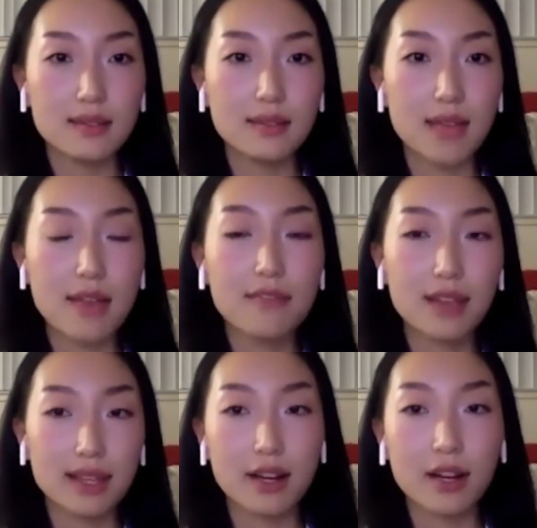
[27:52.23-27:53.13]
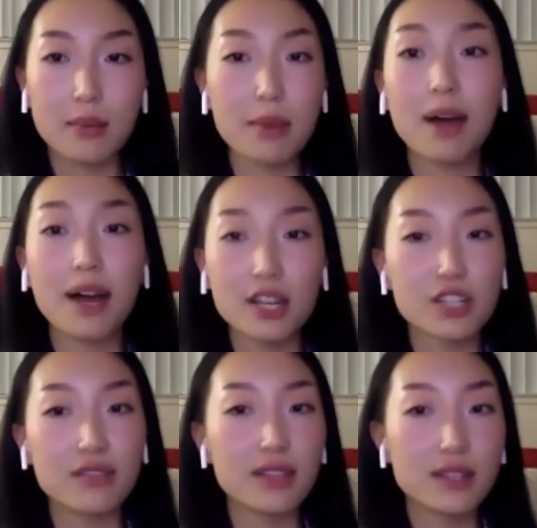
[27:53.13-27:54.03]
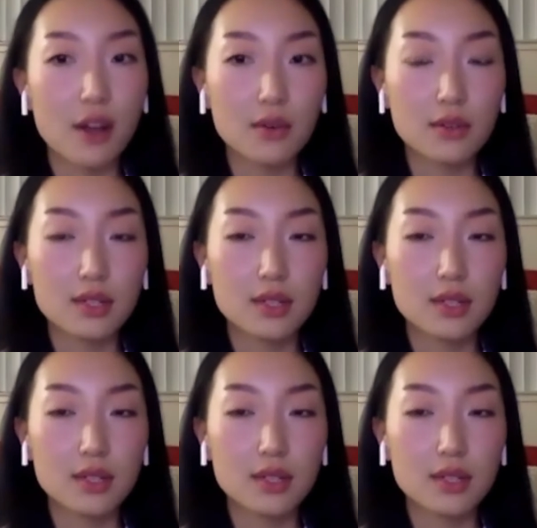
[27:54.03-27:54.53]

they feel like they're going to be punished if they don't